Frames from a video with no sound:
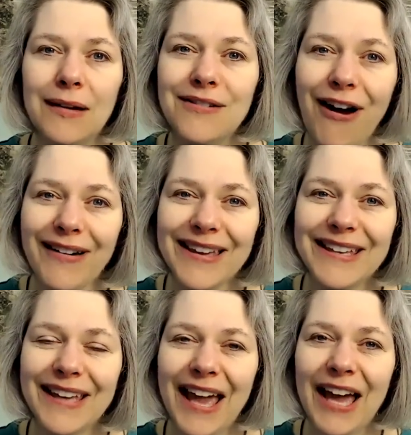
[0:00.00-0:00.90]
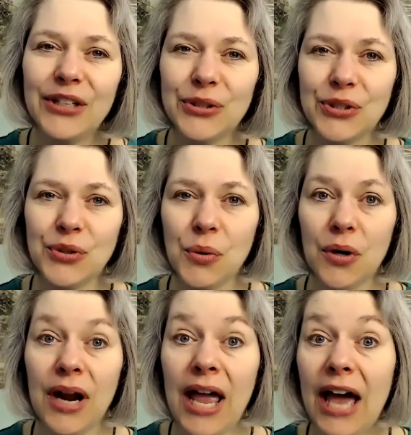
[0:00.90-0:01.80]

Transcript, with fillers: knocking at your door?